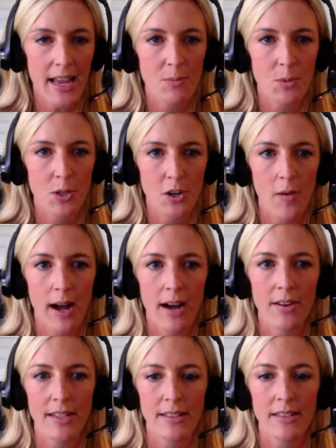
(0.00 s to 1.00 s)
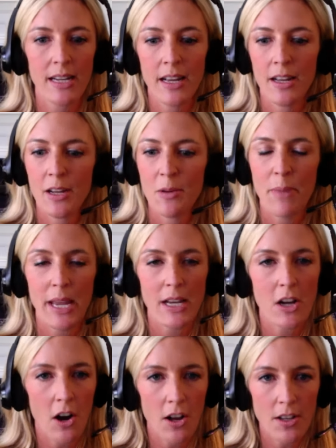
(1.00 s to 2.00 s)
and we'll go out and make
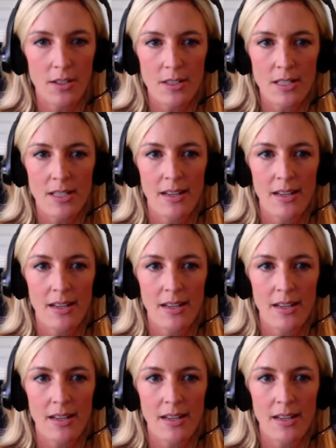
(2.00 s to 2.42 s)
calls,